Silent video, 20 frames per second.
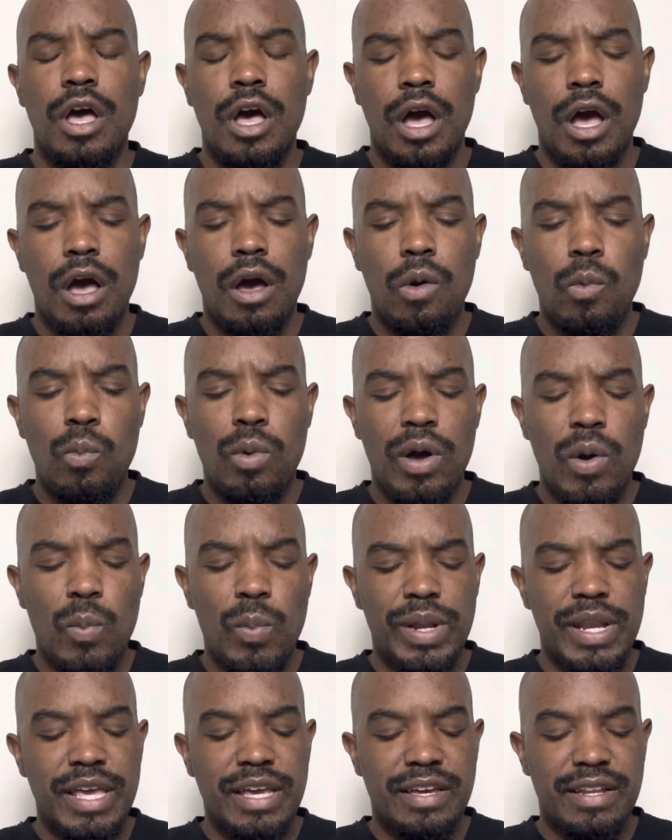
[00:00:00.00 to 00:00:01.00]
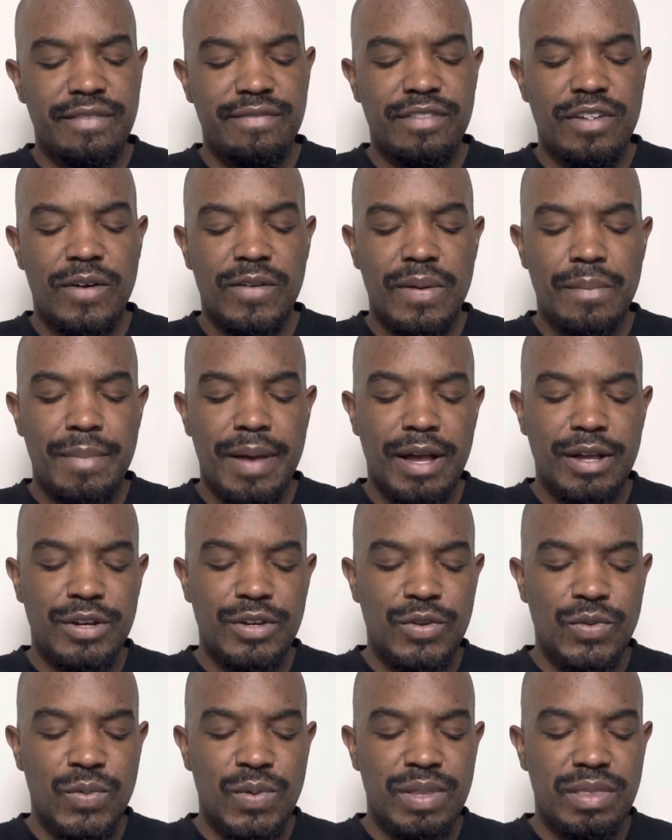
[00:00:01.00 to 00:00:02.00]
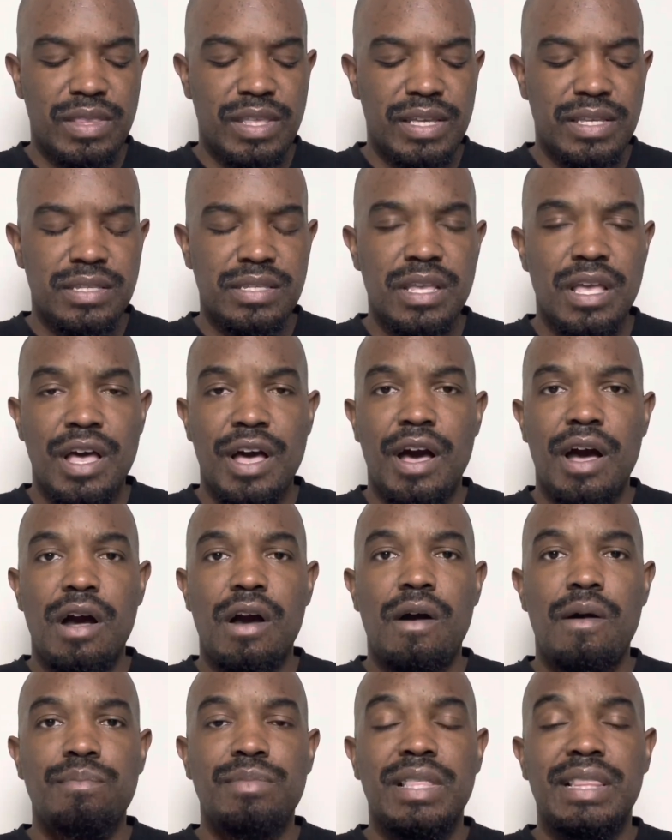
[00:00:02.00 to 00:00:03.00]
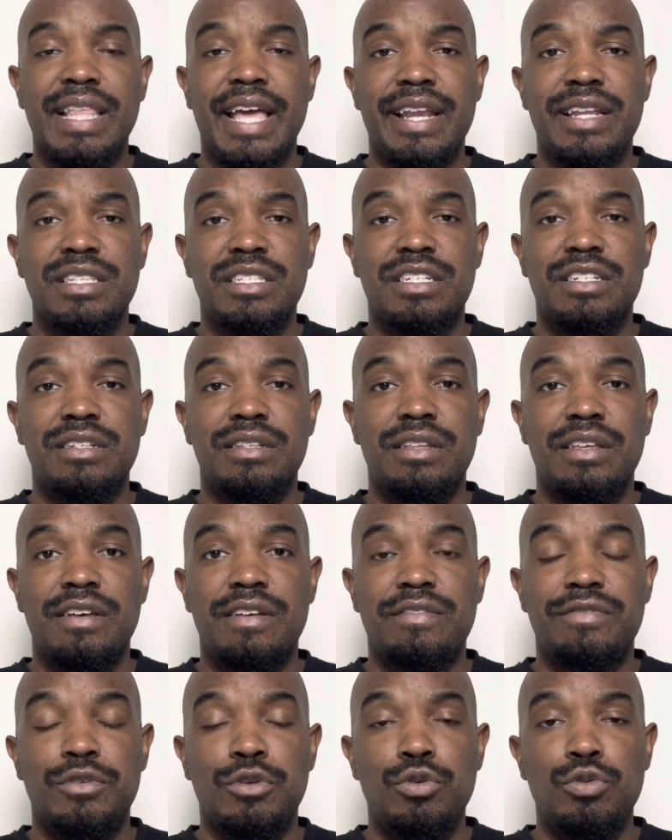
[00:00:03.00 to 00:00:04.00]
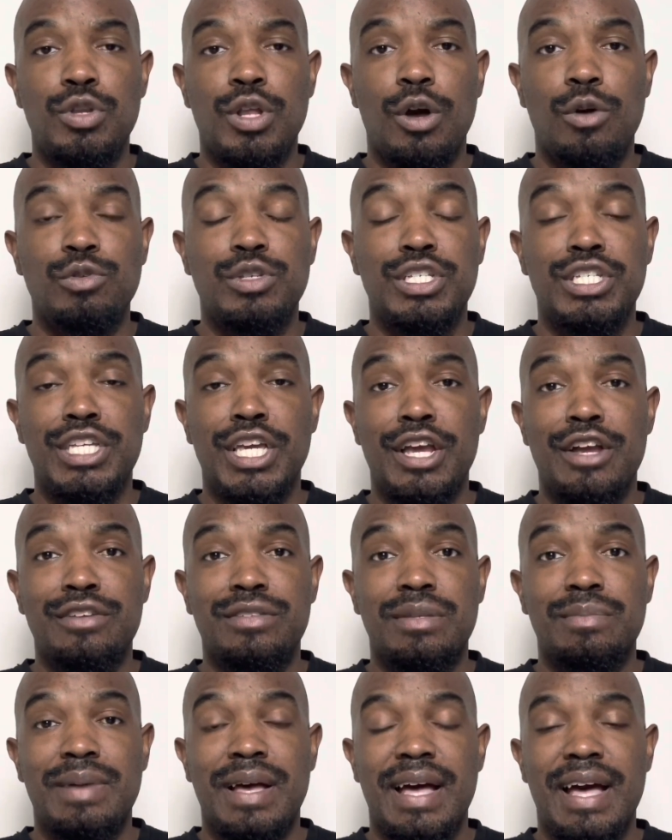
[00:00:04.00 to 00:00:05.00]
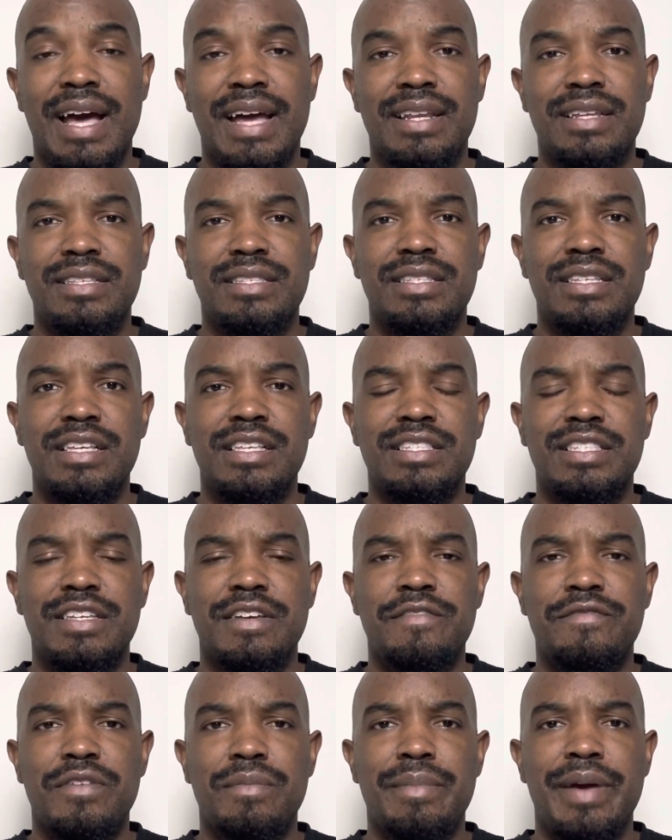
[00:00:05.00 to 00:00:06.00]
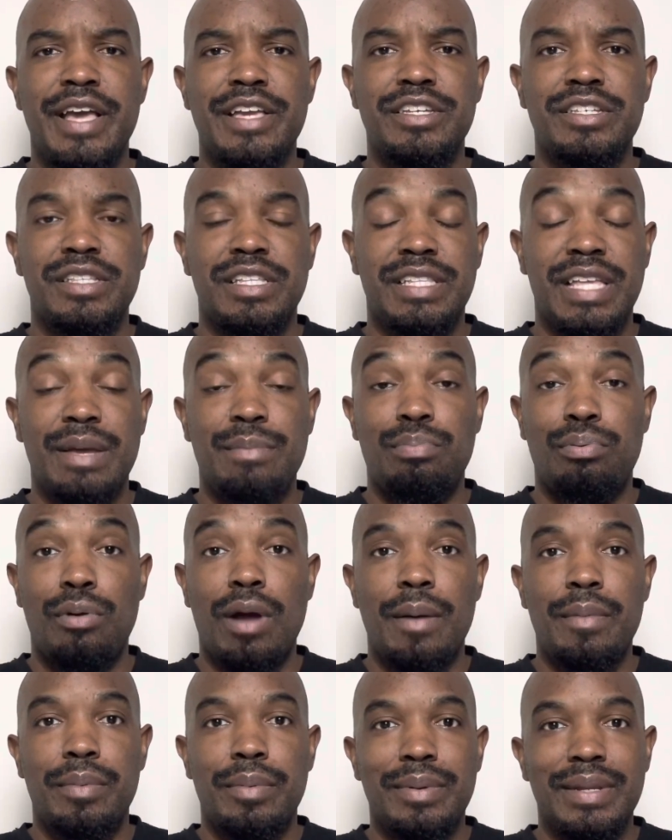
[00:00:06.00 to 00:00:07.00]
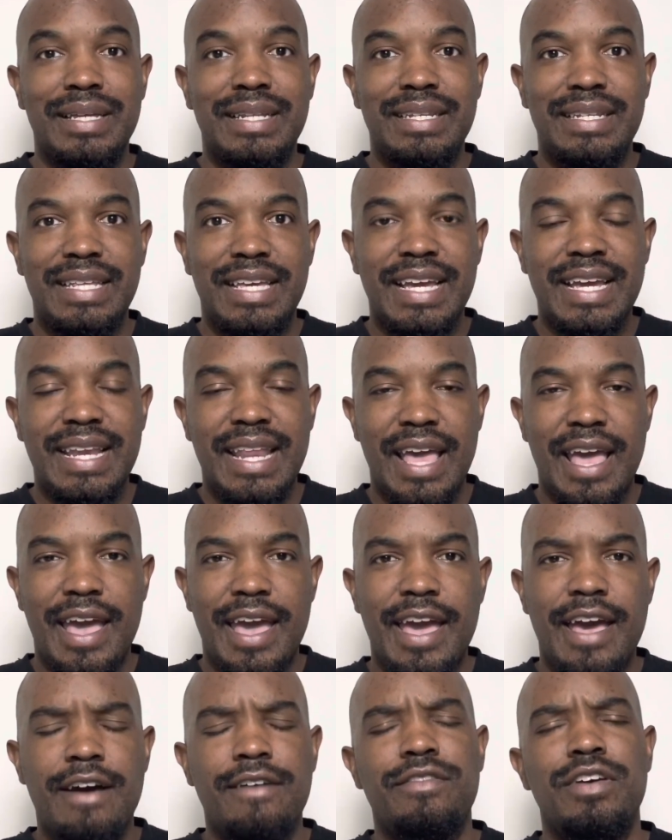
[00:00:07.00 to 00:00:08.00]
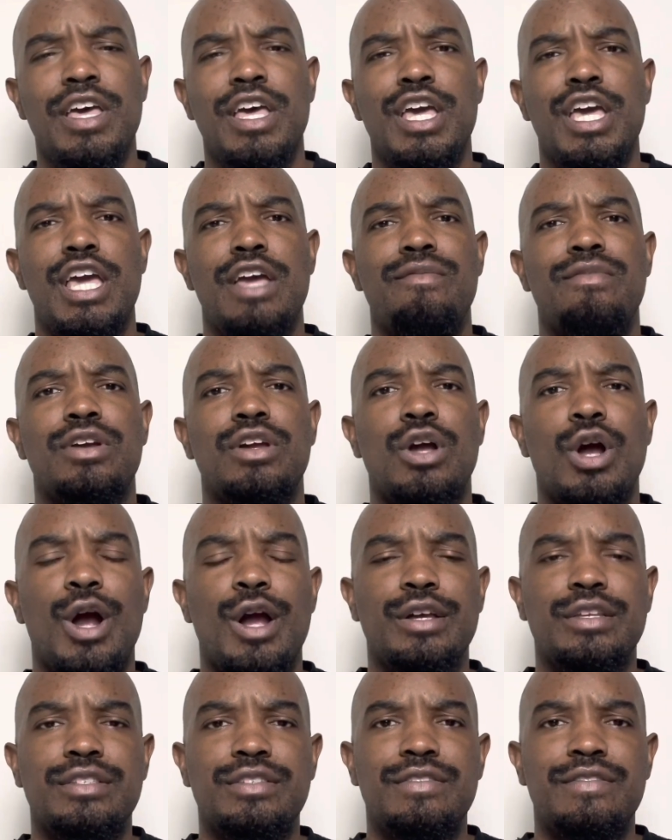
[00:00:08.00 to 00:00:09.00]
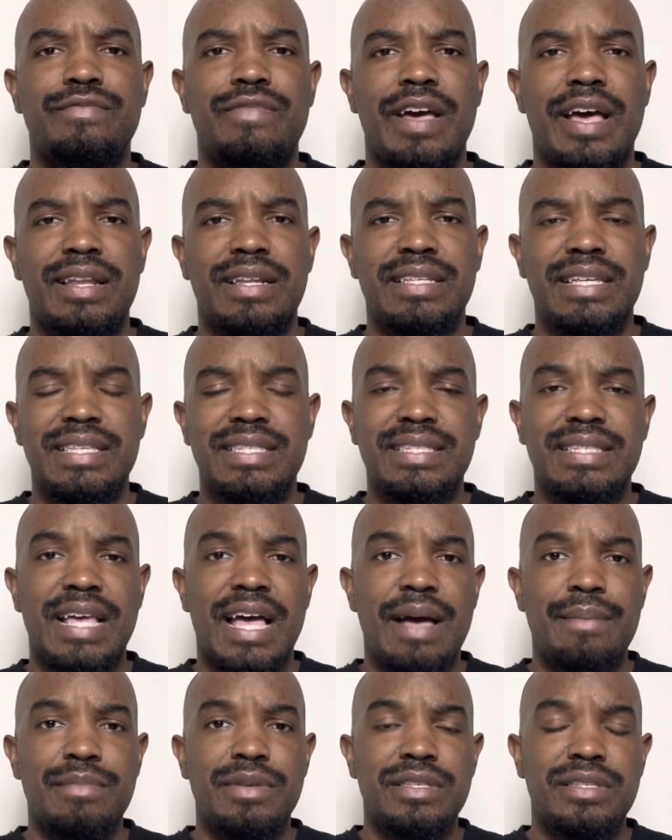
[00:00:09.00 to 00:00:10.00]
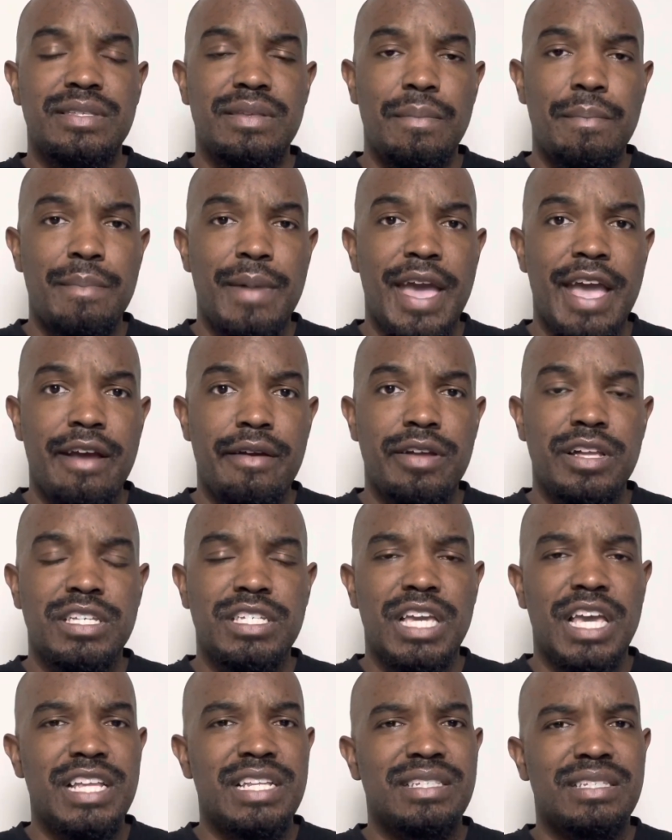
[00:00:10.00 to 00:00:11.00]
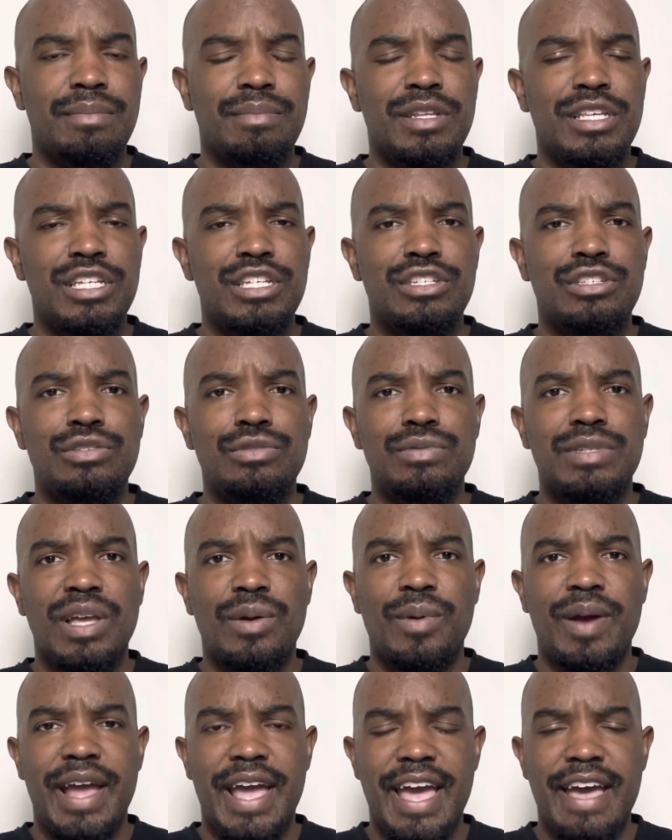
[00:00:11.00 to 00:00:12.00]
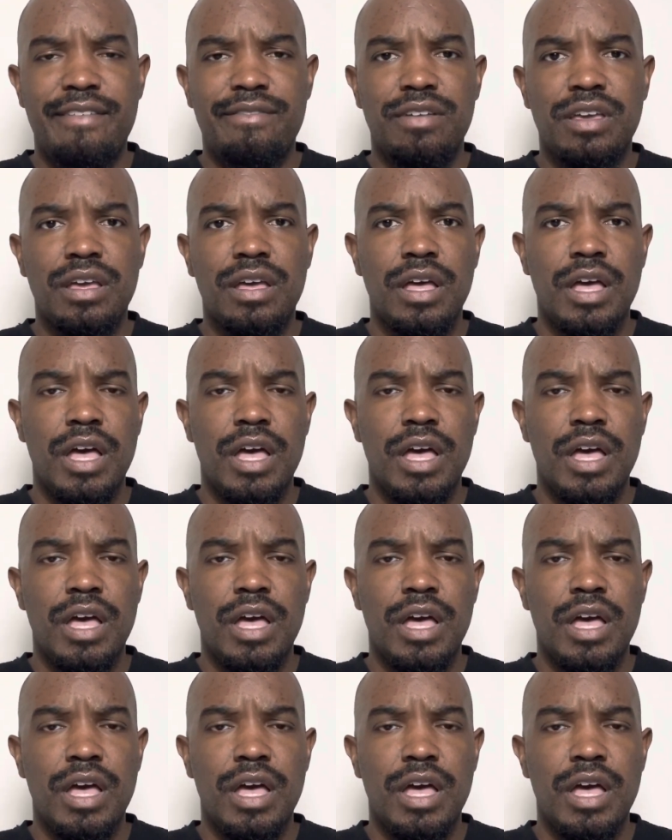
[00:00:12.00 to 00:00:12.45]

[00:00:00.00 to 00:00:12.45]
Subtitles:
One way they could have gone about doing this, the ladies could have, you know, shared some behind the scenes information that they probably did have in regards to Fallon and Simon's marriage and some of the issues they were having.